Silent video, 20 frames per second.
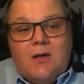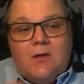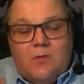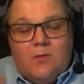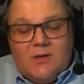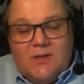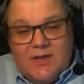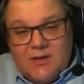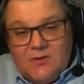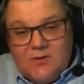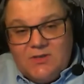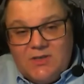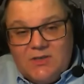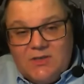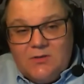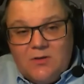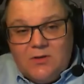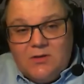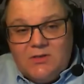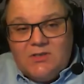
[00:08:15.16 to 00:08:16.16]
What
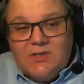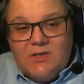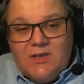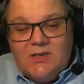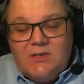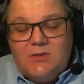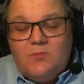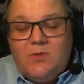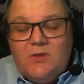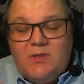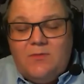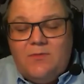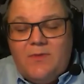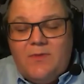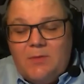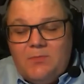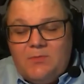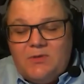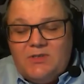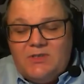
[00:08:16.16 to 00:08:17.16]
Aerosint does is we
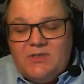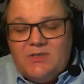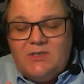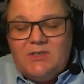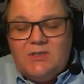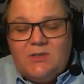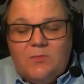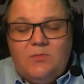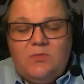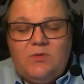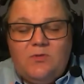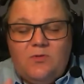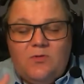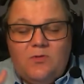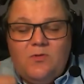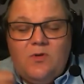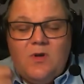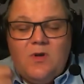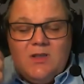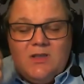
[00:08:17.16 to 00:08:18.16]
developed a system
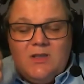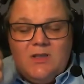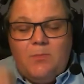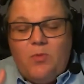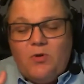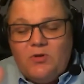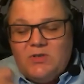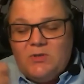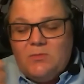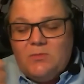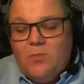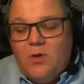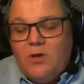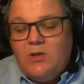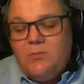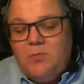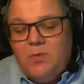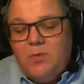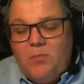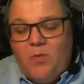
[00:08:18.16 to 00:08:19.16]
to deposit
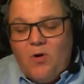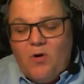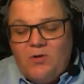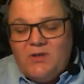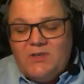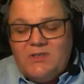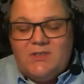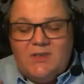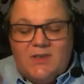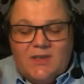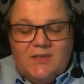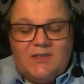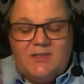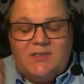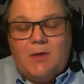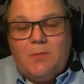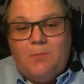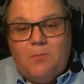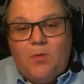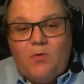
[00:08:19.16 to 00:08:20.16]
multiple powders in the
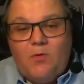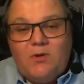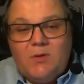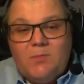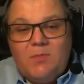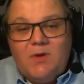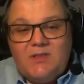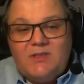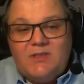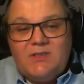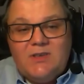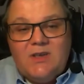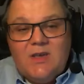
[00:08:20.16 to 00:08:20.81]
same powder bed.